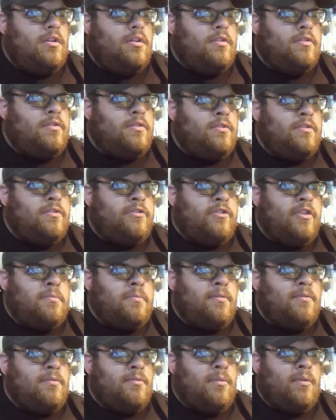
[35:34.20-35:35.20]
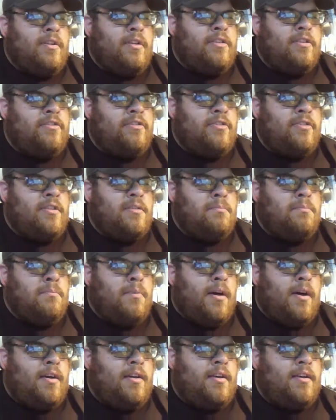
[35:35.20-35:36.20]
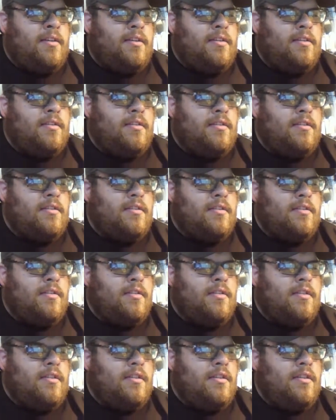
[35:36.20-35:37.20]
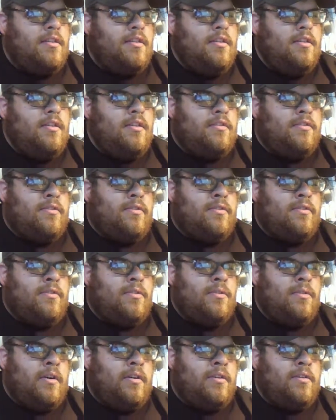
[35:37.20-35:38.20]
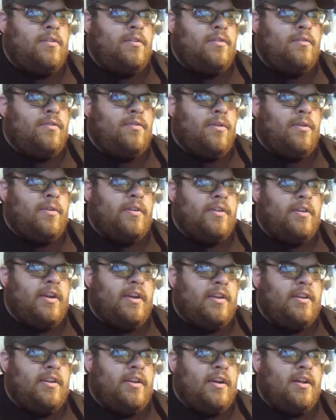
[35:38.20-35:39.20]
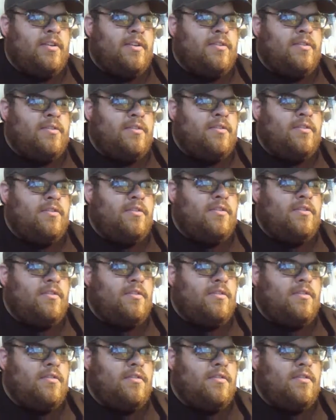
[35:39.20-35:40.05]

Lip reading: So the cheapest one that you can buy is for $249,